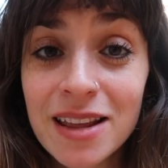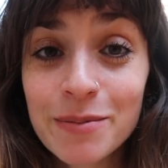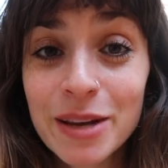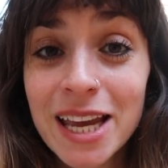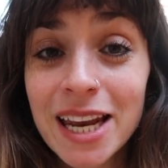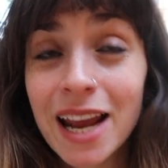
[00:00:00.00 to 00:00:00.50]
the
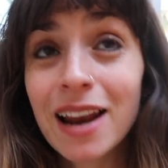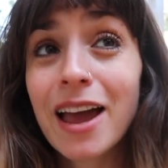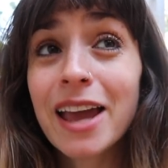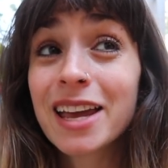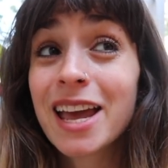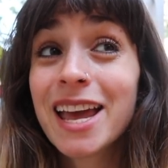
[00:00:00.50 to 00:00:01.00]
beginning,
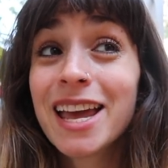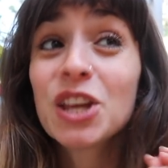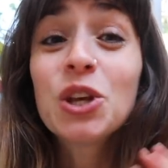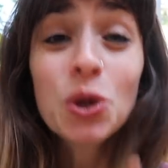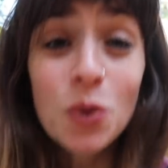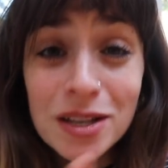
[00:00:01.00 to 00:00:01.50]
like,
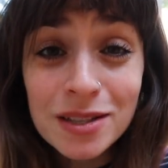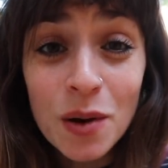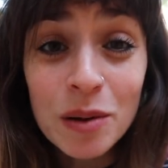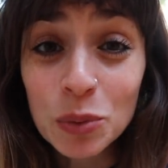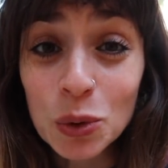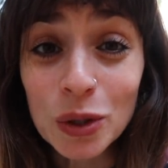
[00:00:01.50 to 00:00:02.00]
you are so
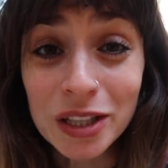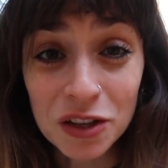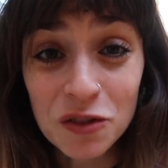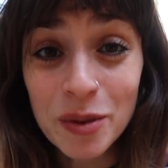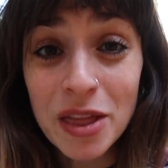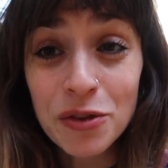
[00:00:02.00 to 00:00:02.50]
important.
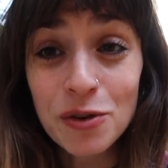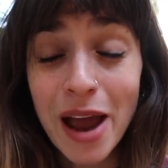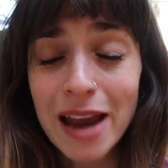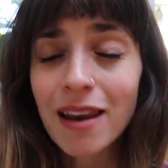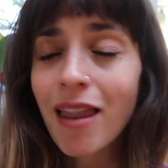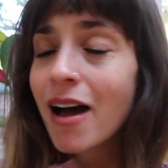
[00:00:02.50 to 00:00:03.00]
You've been through
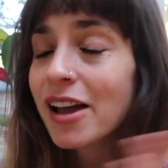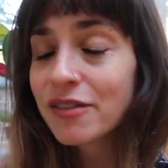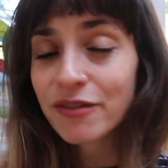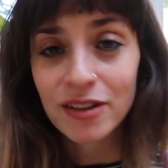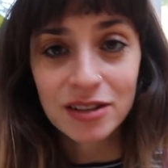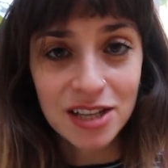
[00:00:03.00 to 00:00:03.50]
a
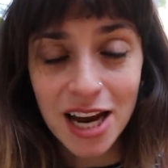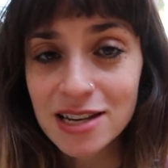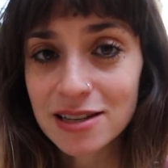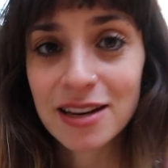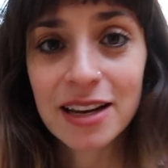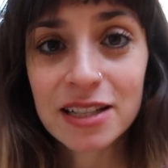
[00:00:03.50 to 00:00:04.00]

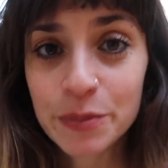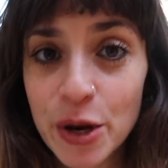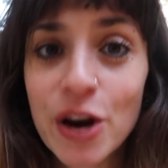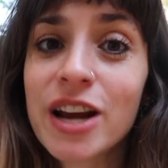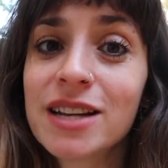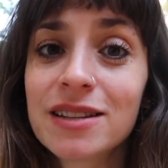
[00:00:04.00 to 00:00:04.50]
life-changing
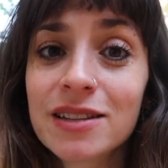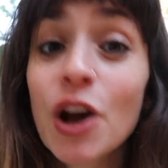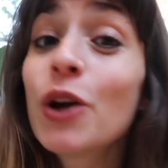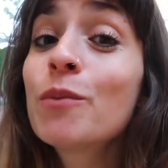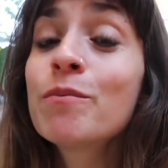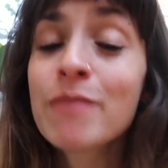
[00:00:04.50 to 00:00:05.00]
experience,
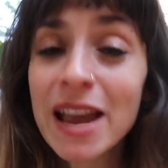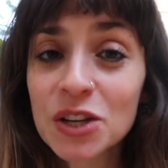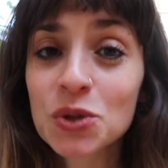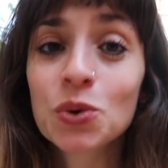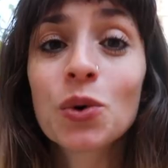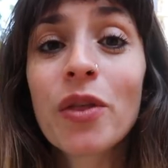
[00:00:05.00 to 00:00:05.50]
so make
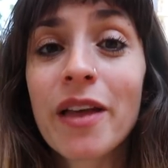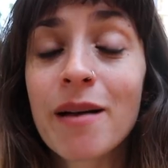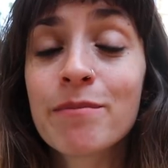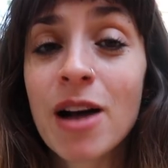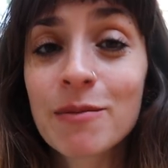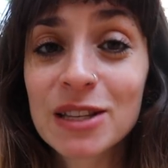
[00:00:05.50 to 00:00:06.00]
sure
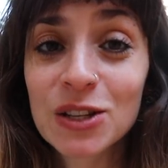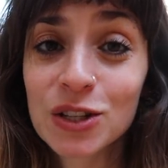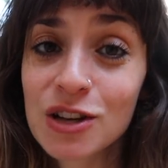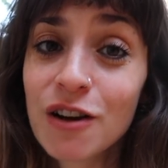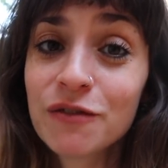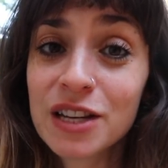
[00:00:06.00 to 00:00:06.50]
that mum is
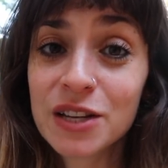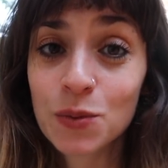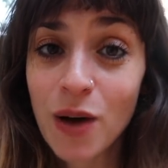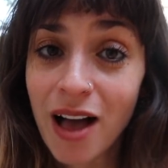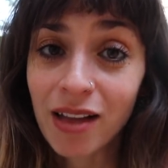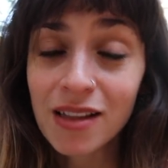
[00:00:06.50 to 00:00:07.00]
looked after as
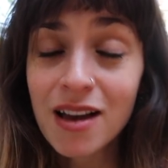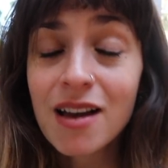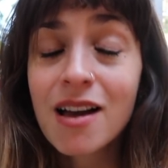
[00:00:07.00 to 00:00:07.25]
well.